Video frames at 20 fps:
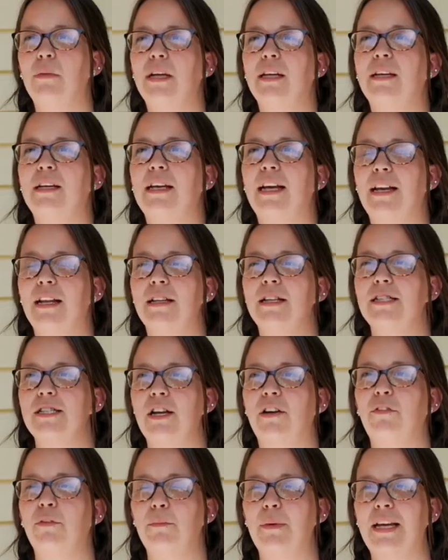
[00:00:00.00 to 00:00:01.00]
getting the
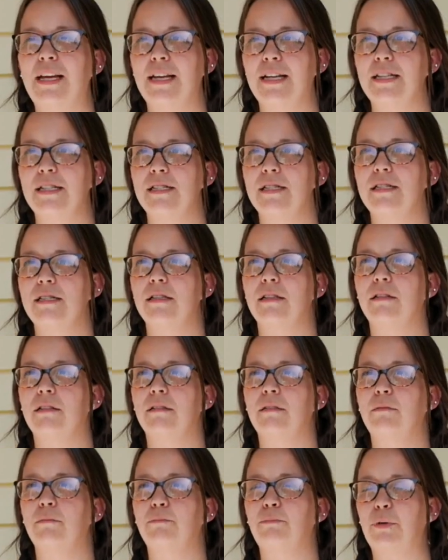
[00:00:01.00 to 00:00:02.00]
stuff for my kid's
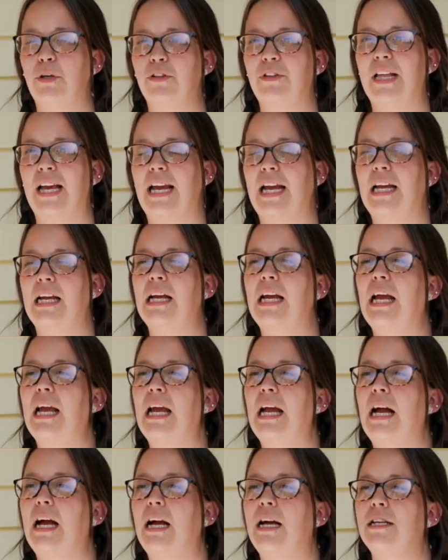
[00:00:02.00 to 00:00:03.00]
birthday,
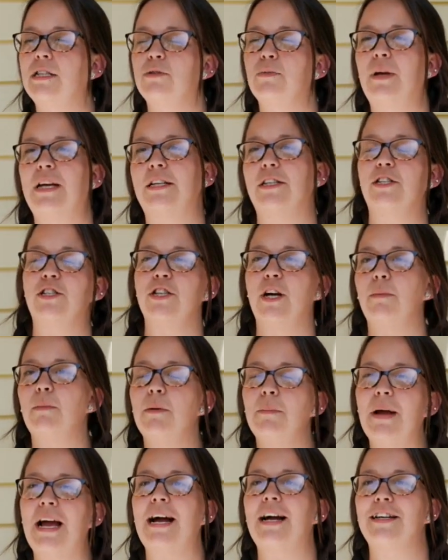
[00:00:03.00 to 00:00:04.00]
and we had to
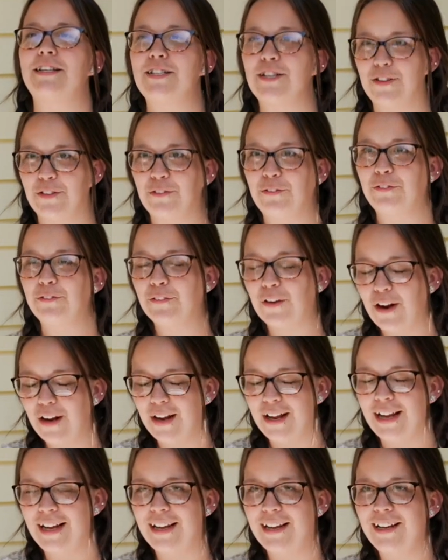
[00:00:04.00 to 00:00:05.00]
double back to the
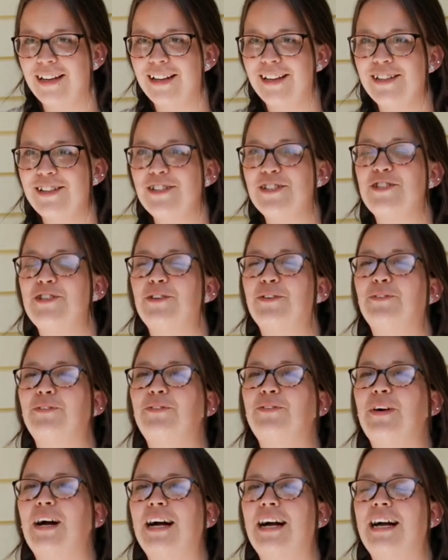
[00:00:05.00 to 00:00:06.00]
front to
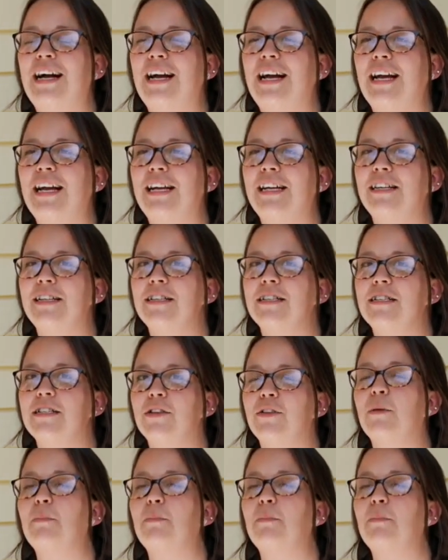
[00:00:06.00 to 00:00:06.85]
find the